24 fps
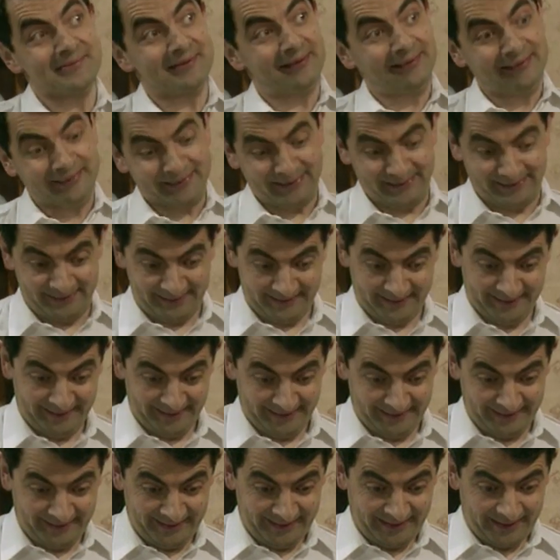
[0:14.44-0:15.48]
absolutely.
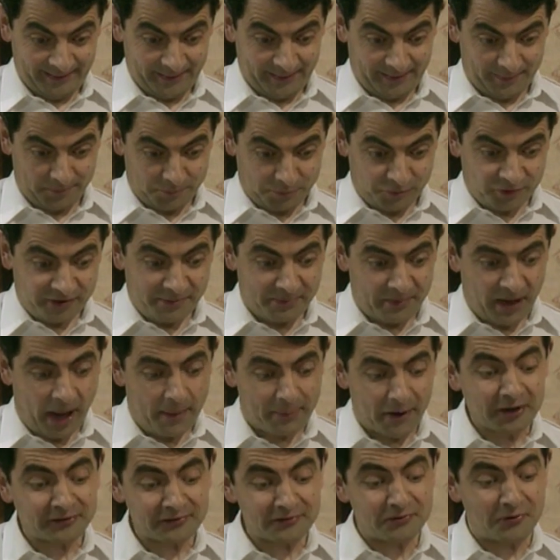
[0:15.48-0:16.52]

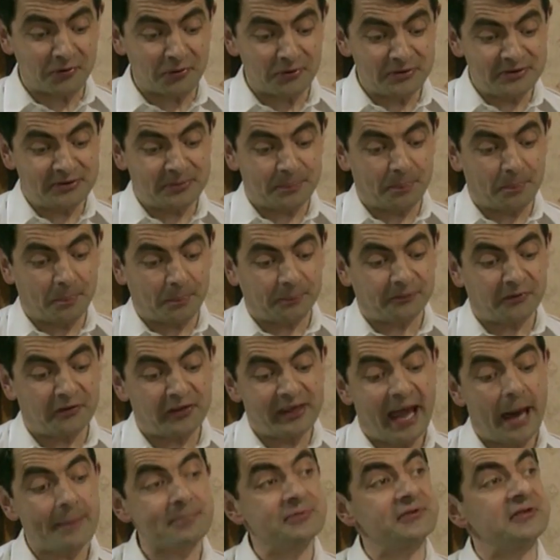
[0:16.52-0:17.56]
Apart, of course, for
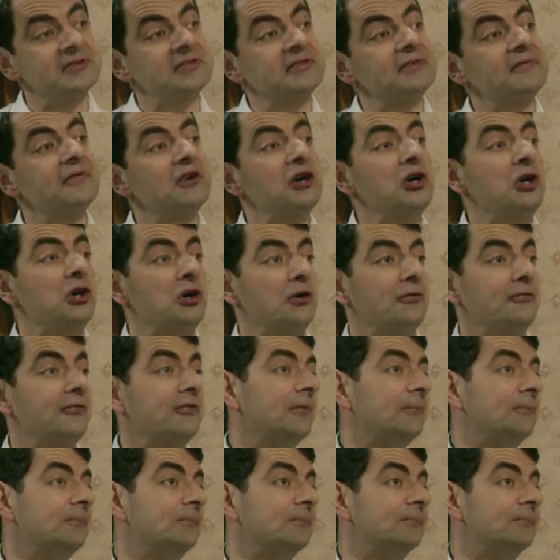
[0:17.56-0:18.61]
the absence of earth.